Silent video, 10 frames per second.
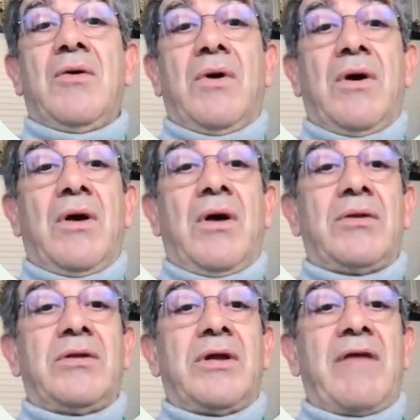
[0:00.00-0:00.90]

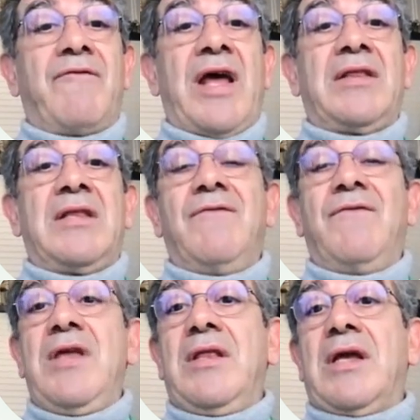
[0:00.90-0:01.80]
The
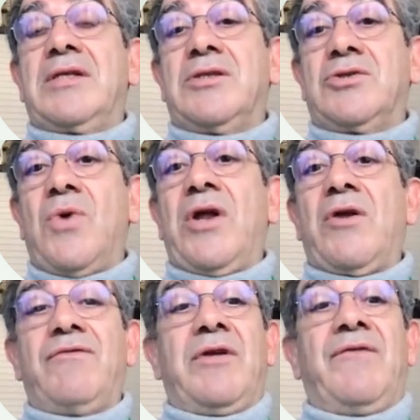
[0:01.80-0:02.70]
refractive index, the square
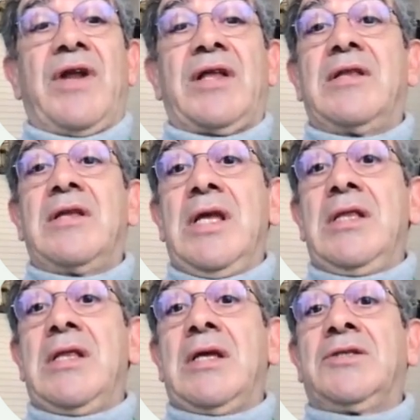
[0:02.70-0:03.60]
of the refractive
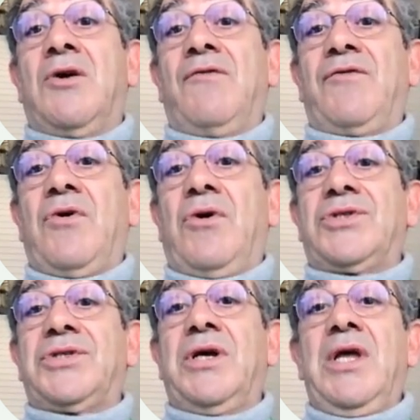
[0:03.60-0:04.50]
index, of
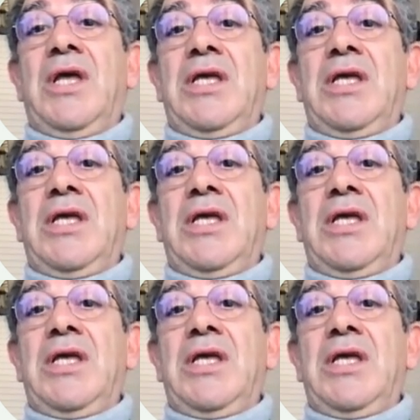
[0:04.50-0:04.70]
course,